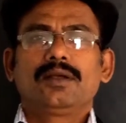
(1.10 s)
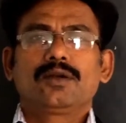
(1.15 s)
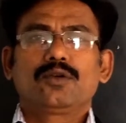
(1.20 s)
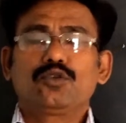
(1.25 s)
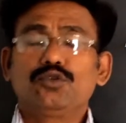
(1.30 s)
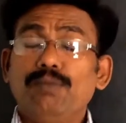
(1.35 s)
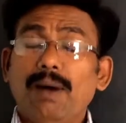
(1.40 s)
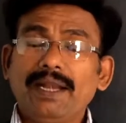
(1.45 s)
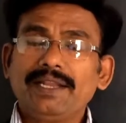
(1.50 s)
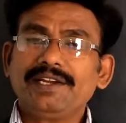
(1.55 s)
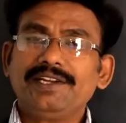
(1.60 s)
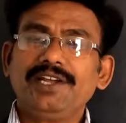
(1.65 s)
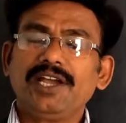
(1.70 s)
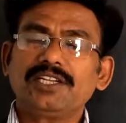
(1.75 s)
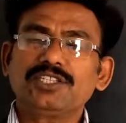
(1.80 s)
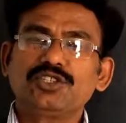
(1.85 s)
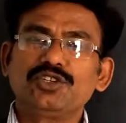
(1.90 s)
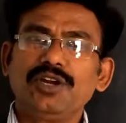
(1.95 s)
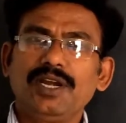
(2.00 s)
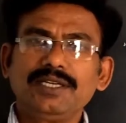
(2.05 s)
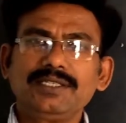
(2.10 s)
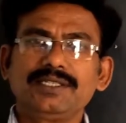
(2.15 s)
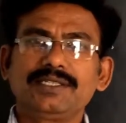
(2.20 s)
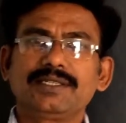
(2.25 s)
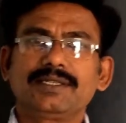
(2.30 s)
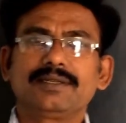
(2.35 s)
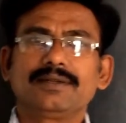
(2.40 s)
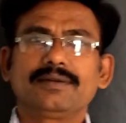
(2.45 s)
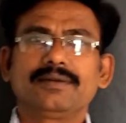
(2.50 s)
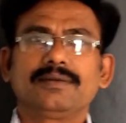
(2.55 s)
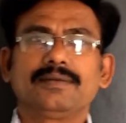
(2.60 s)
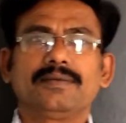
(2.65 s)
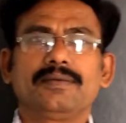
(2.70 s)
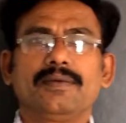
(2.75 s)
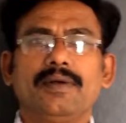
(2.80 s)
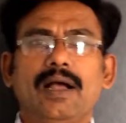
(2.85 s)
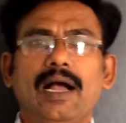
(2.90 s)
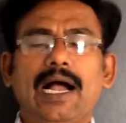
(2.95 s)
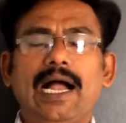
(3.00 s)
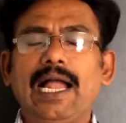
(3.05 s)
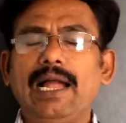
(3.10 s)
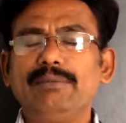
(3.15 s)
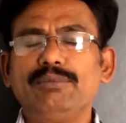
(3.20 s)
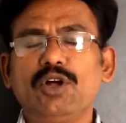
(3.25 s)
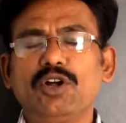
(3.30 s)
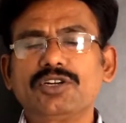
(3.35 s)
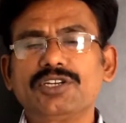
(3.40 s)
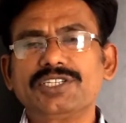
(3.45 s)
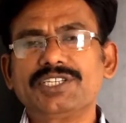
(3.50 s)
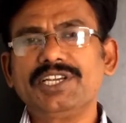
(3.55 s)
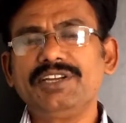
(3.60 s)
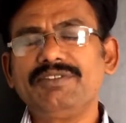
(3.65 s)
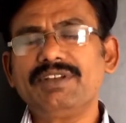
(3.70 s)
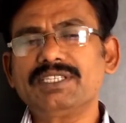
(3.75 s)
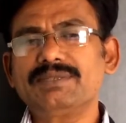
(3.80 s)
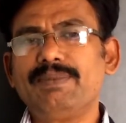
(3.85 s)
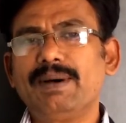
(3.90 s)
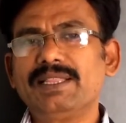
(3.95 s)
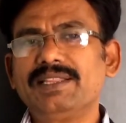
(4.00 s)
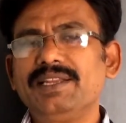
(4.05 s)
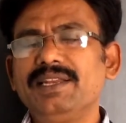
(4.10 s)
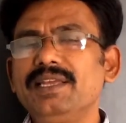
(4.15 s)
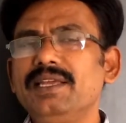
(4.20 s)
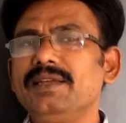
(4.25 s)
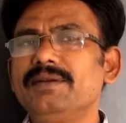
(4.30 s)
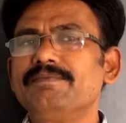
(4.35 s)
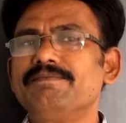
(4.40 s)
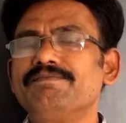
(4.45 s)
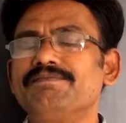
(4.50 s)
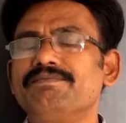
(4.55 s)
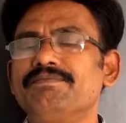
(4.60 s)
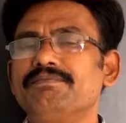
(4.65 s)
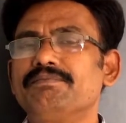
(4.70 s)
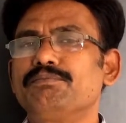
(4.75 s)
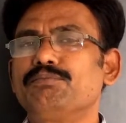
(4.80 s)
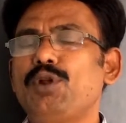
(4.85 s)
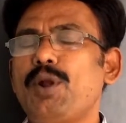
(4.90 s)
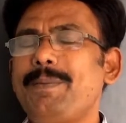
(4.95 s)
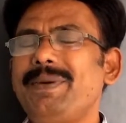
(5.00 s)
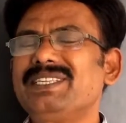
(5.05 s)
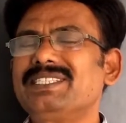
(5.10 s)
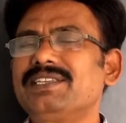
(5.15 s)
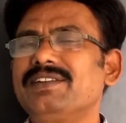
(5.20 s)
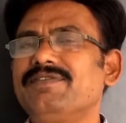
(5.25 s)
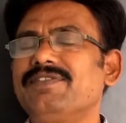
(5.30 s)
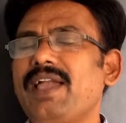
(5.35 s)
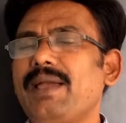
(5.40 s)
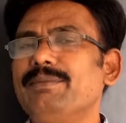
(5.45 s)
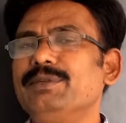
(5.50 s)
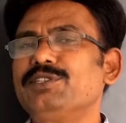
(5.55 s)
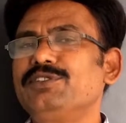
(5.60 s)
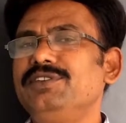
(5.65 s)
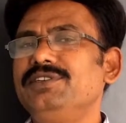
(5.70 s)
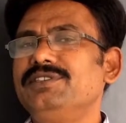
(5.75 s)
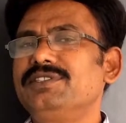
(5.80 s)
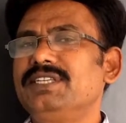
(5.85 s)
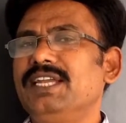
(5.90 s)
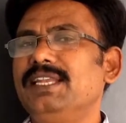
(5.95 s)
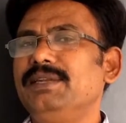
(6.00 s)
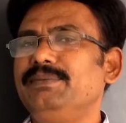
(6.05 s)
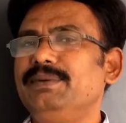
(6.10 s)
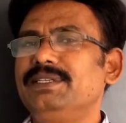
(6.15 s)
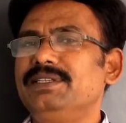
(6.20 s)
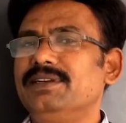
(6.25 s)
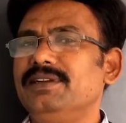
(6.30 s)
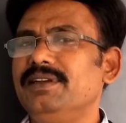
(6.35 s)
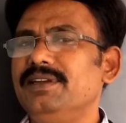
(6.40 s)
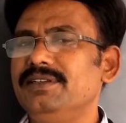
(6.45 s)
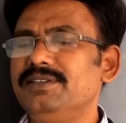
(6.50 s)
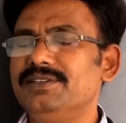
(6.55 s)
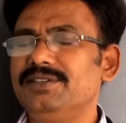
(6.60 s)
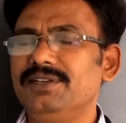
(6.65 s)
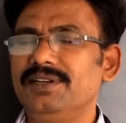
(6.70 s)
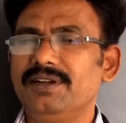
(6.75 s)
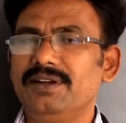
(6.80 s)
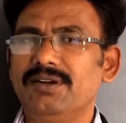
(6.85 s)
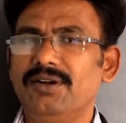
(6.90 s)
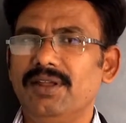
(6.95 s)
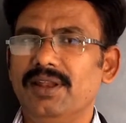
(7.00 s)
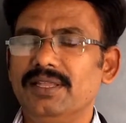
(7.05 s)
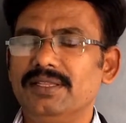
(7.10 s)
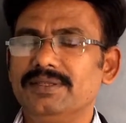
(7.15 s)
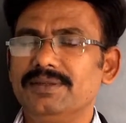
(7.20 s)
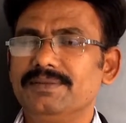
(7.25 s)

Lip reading: Good morning, dear students. I am Dr. Srinivas Batini, Professor of Chemistry in St. Peter Engineering College.